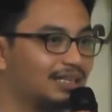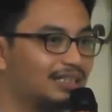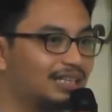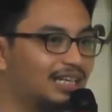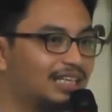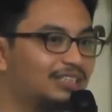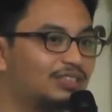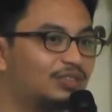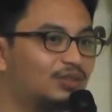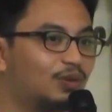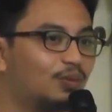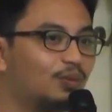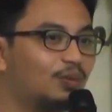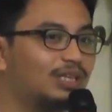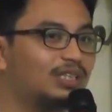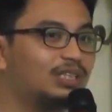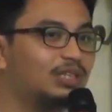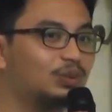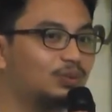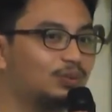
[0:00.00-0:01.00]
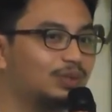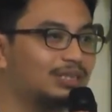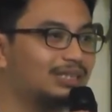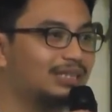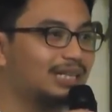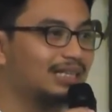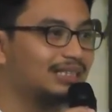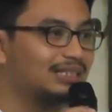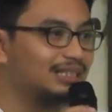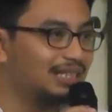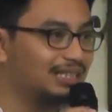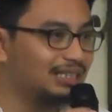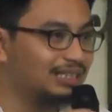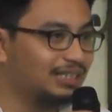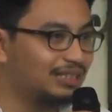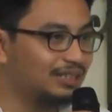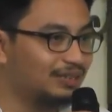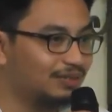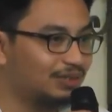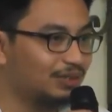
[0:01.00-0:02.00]
There is no word-to-word
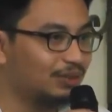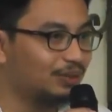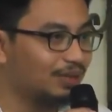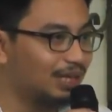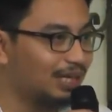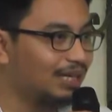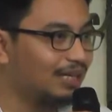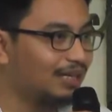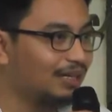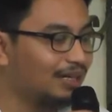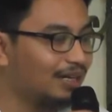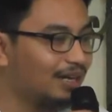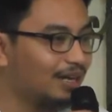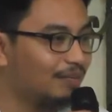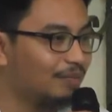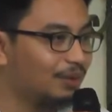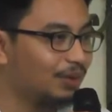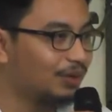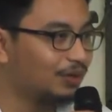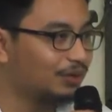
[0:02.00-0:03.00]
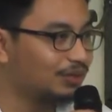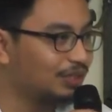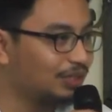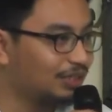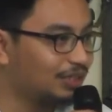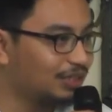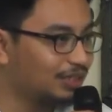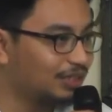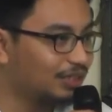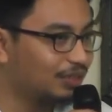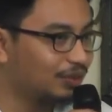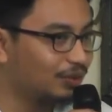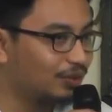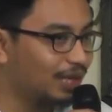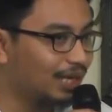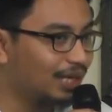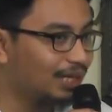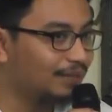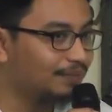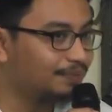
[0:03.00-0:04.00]
translation of the Quran, because the
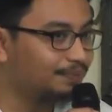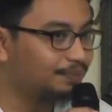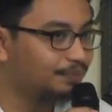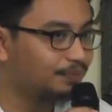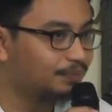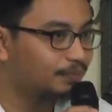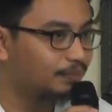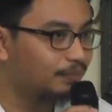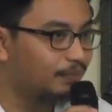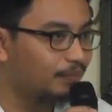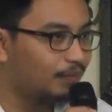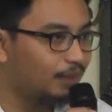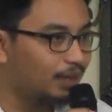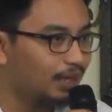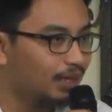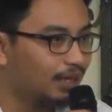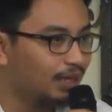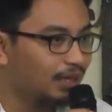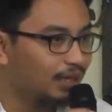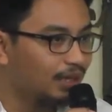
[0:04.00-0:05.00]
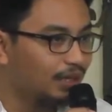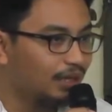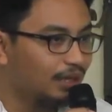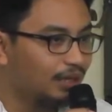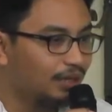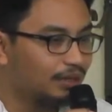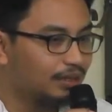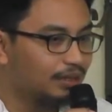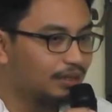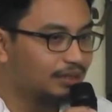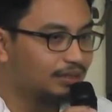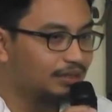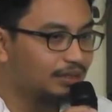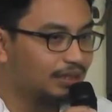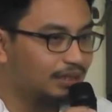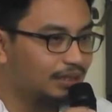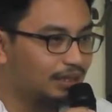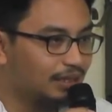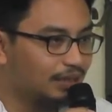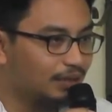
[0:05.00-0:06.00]
Quran,
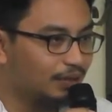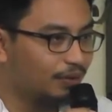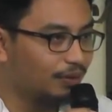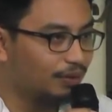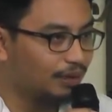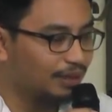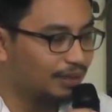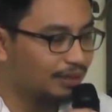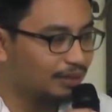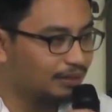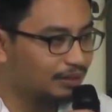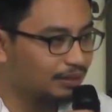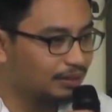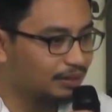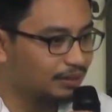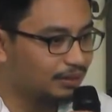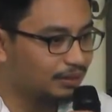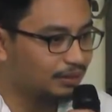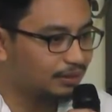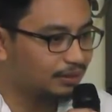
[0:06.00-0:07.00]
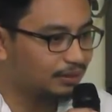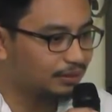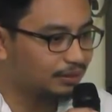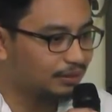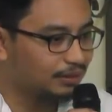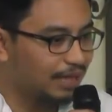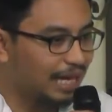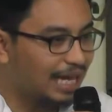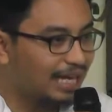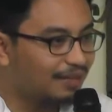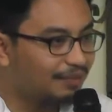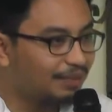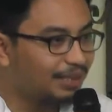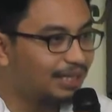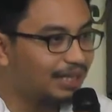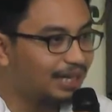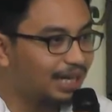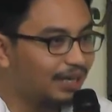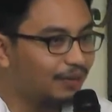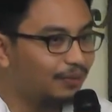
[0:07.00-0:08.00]
the
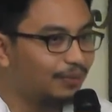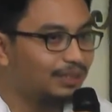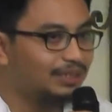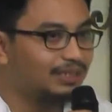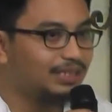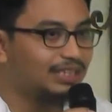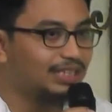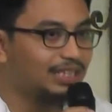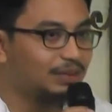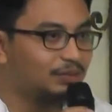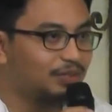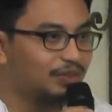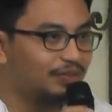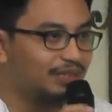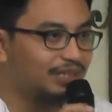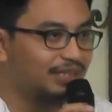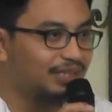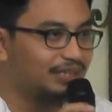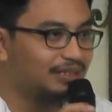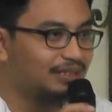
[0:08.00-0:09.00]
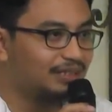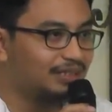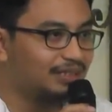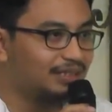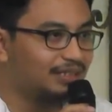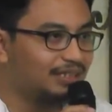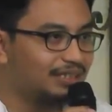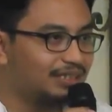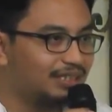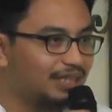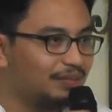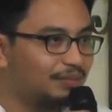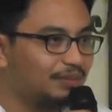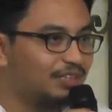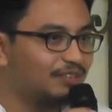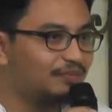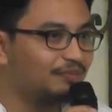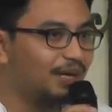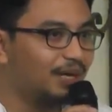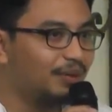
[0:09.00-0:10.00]
Arabic language in terms of its
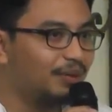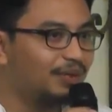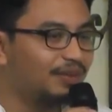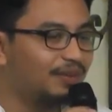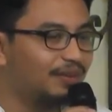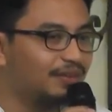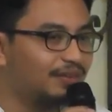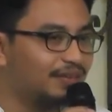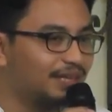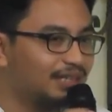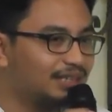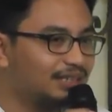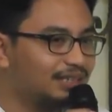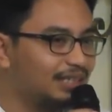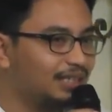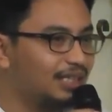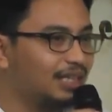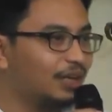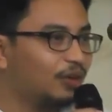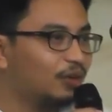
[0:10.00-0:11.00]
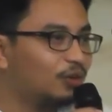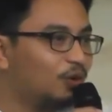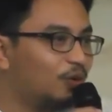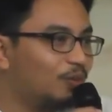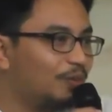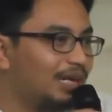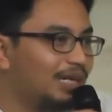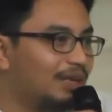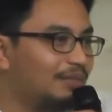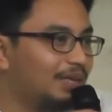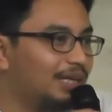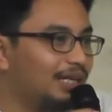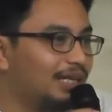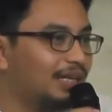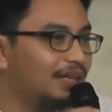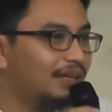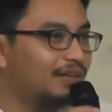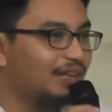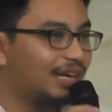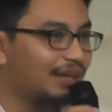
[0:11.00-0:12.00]
descriptive powers is such that so many
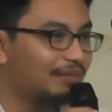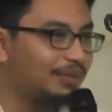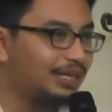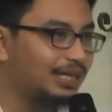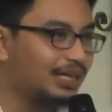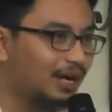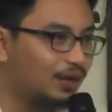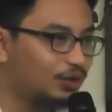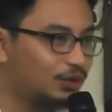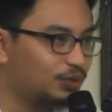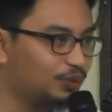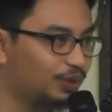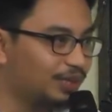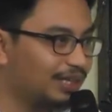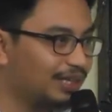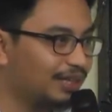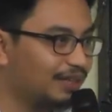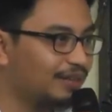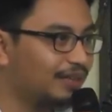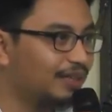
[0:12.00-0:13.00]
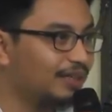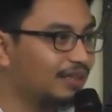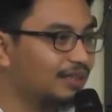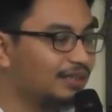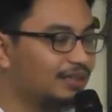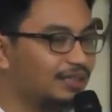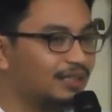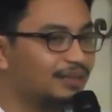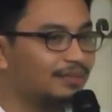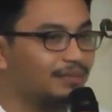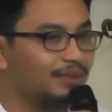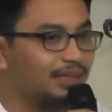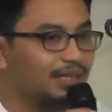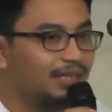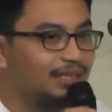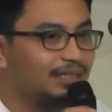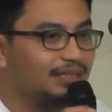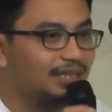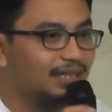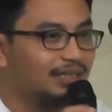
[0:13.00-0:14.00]
meanings can be couched within a single term,
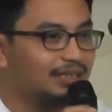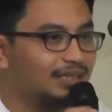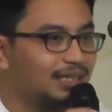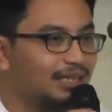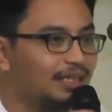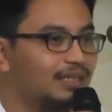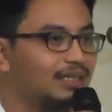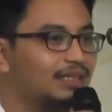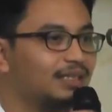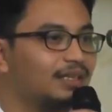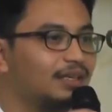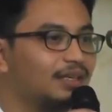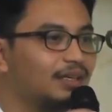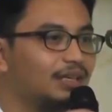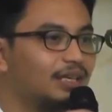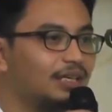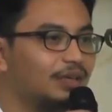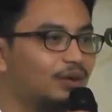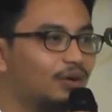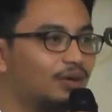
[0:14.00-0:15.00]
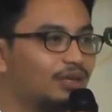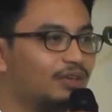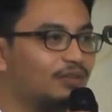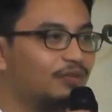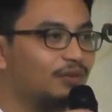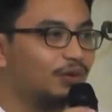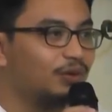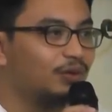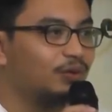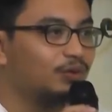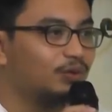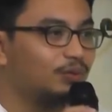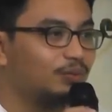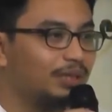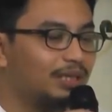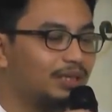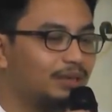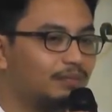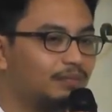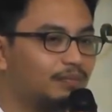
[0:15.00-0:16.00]
such that in order for you to
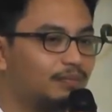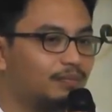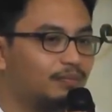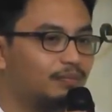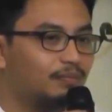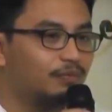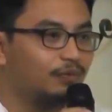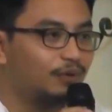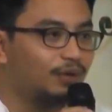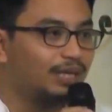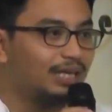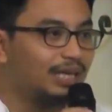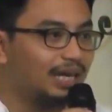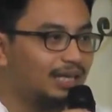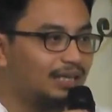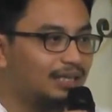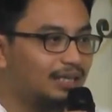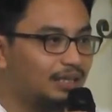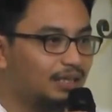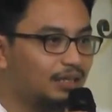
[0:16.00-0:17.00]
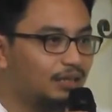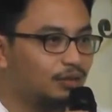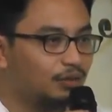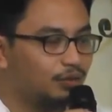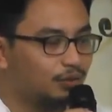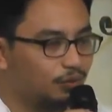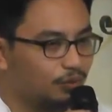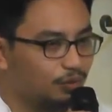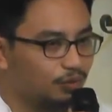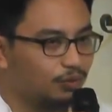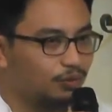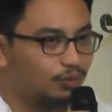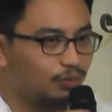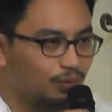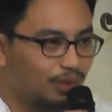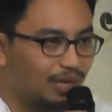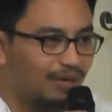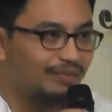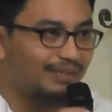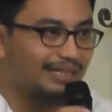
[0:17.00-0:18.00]
be fully
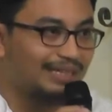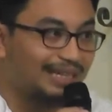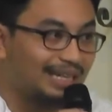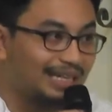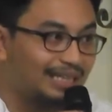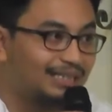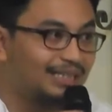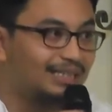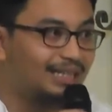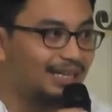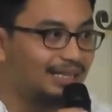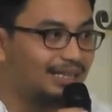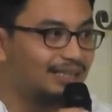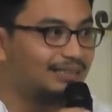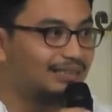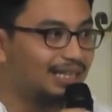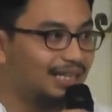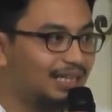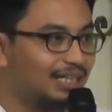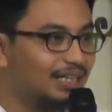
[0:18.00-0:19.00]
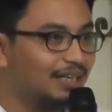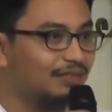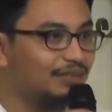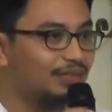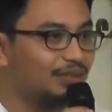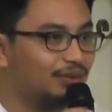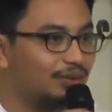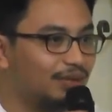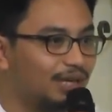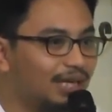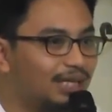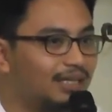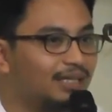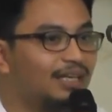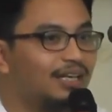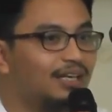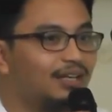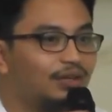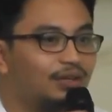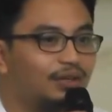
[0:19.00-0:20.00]
to have a greater understanding of the Quran,
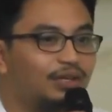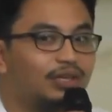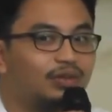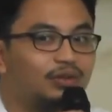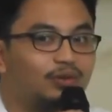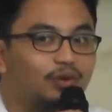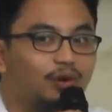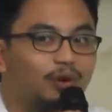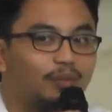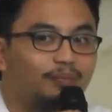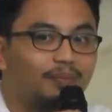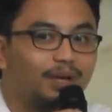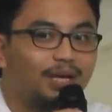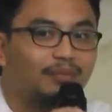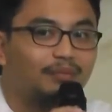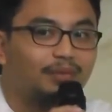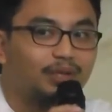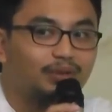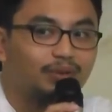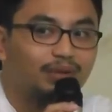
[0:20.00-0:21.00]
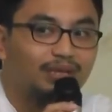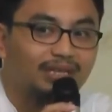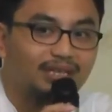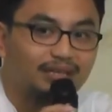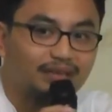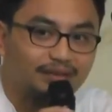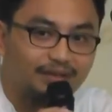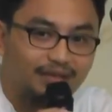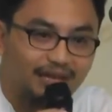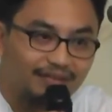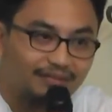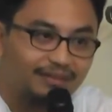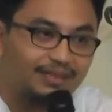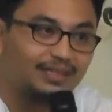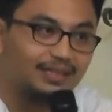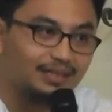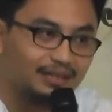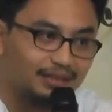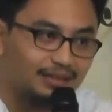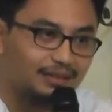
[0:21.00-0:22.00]
you need to compare between
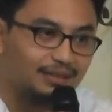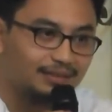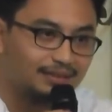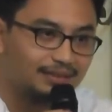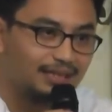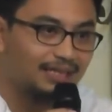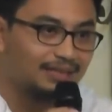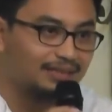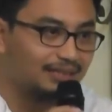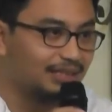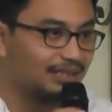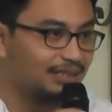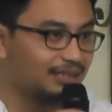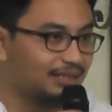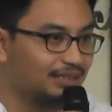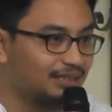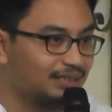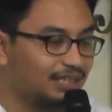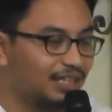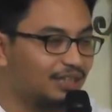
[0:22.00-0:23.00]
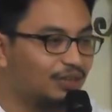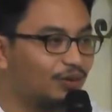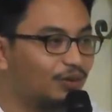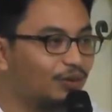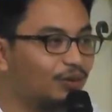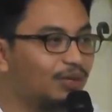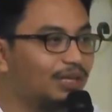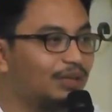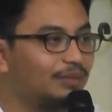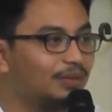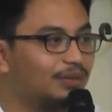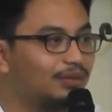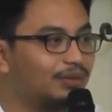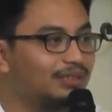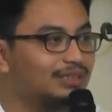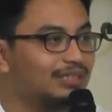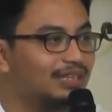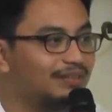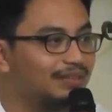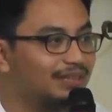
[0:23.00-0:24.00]
several translations, and not only
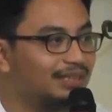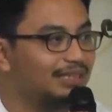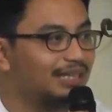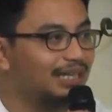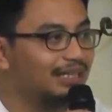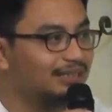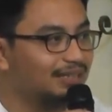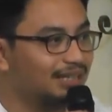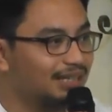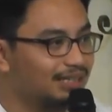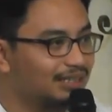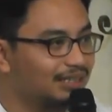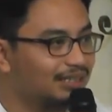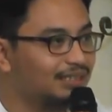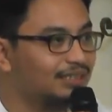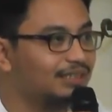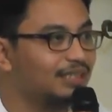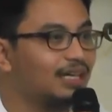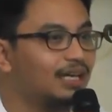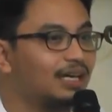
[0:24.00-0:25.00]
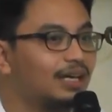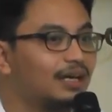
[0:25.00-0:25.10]
between several translations,